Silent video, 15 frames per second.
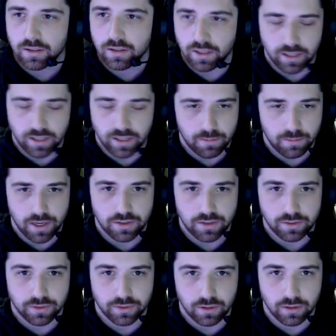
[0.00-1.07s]

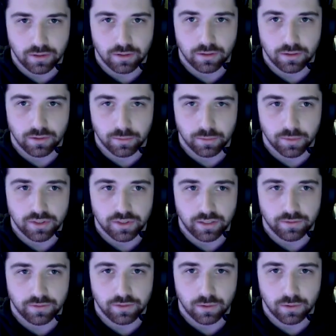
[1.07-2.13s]
contamination for normal
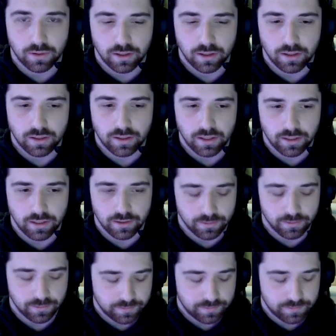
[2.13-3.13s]
skin flora, and